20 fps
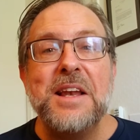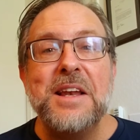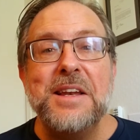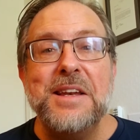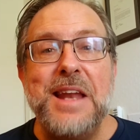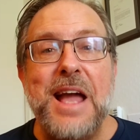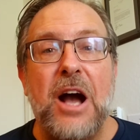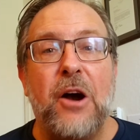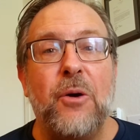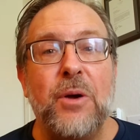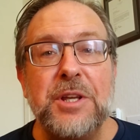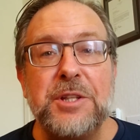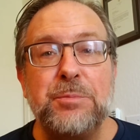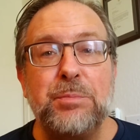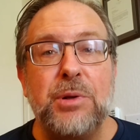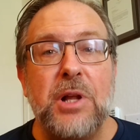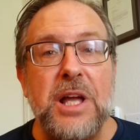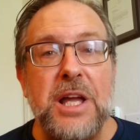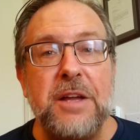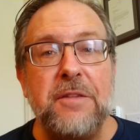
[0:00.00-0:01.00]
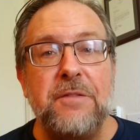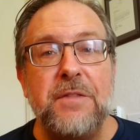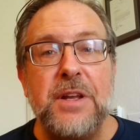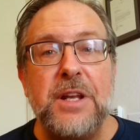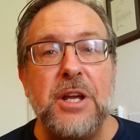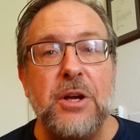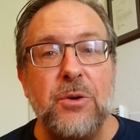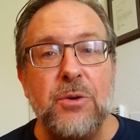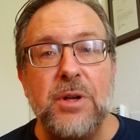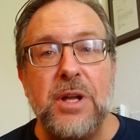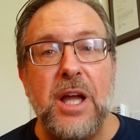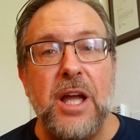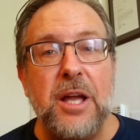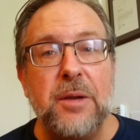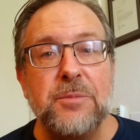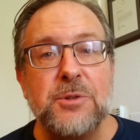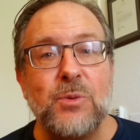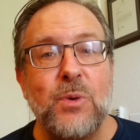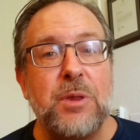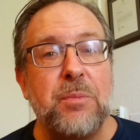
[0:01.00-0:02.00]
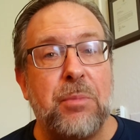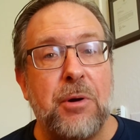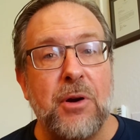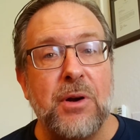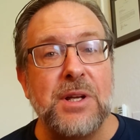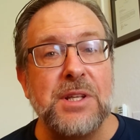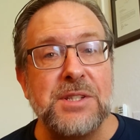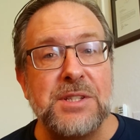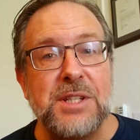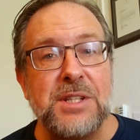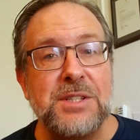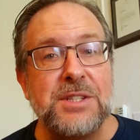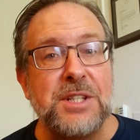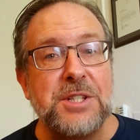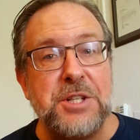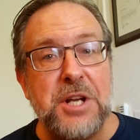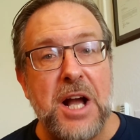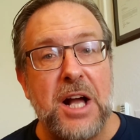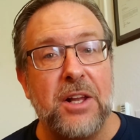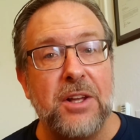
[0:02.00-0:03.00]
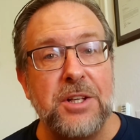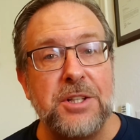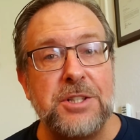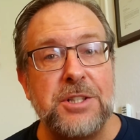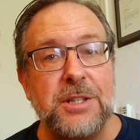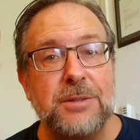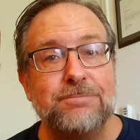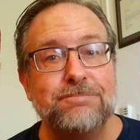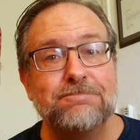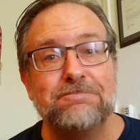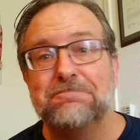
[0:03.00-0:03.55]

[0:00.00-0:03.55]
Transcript: Now, is playing video games with Parkinson's a challenge?